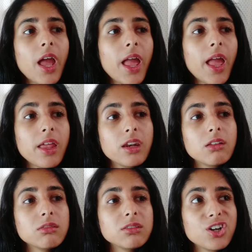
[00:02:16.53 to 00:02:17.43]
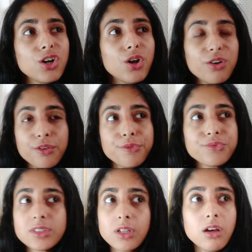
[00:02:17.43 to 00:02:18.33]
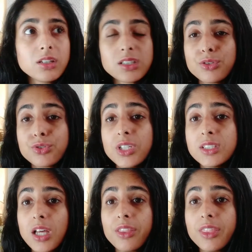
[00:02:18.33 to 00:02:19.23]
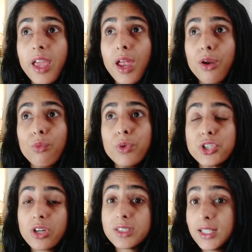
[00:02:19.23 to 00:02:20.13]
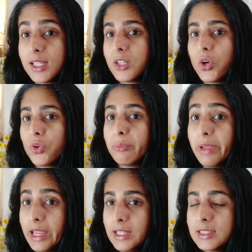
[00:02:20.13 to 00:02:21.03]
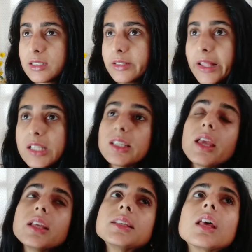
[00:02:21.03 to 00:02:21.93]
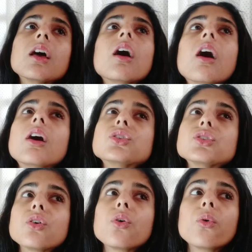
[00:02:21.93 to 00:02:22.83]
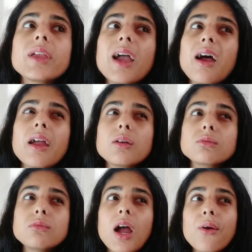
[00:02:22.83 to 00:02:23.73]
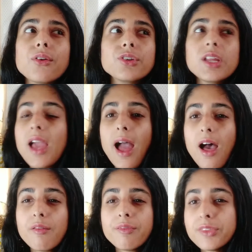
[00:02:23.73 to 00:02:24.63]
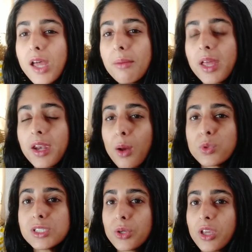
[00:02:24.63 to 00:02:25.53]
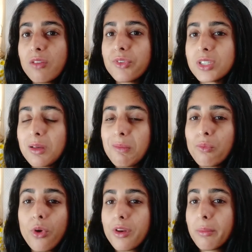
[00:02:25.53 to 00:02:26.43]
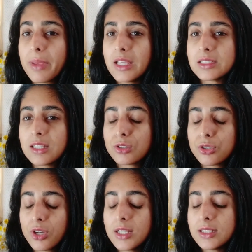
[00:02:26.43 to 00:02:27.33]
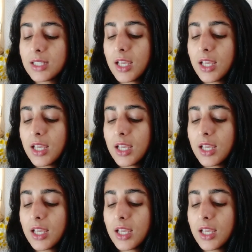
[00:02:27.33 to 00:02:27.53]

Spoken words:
And there are a lot of sunscreens out there which are silicone-based these days. So yeah, I already have them and I was looking for some water-based sunscreens.